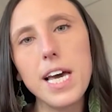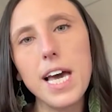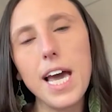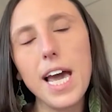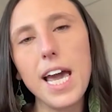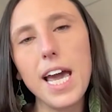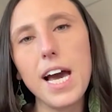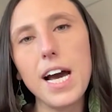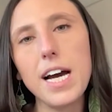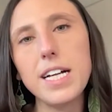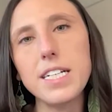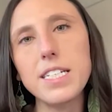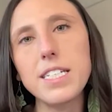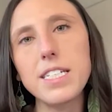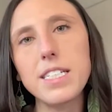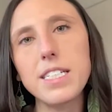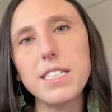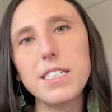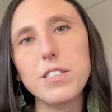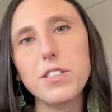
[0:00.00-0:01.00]

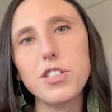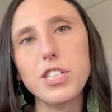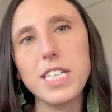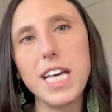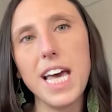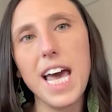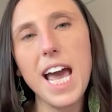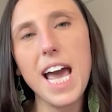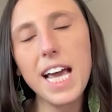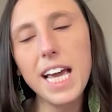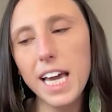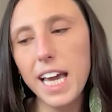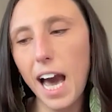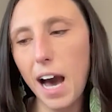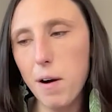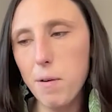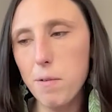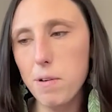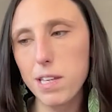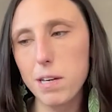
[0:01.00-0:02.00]
And just hanging
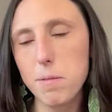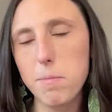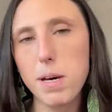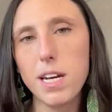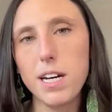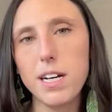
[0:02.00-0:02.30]
out with him in